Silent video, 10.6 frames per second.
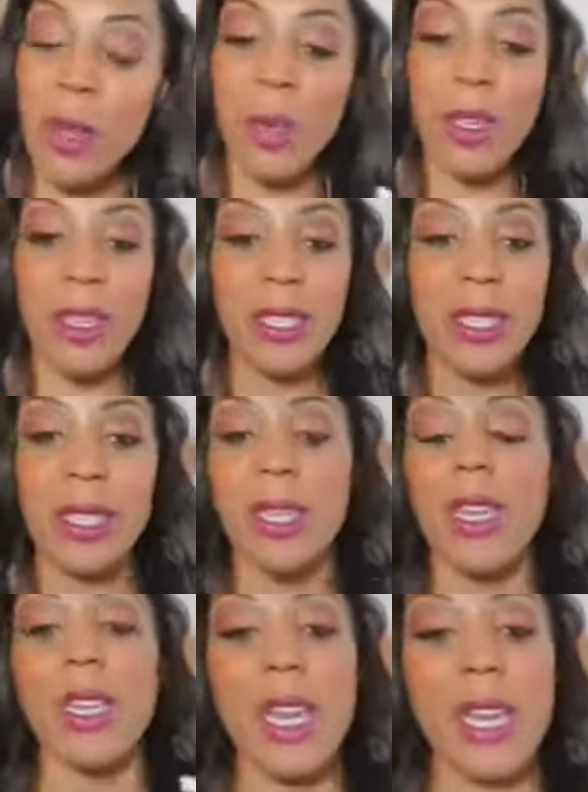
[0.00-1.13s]
But listen,
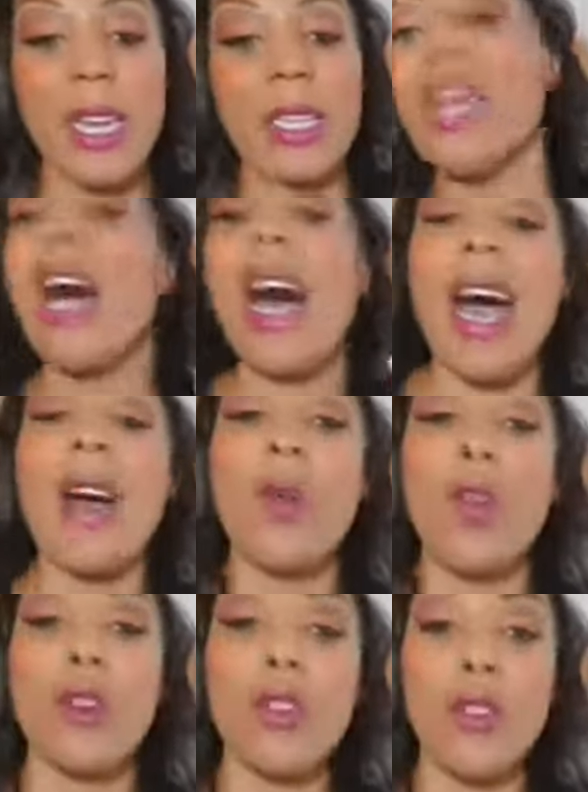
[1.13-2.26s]
ladies, I
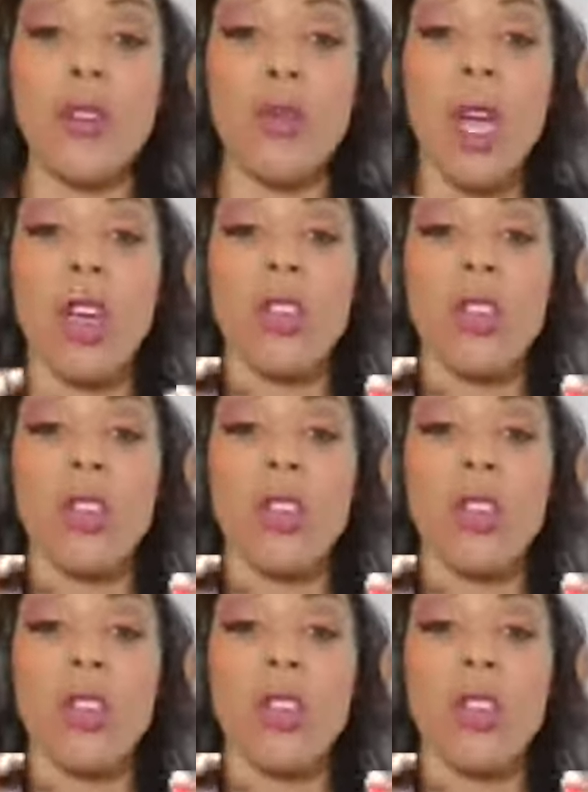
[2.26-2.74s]
want to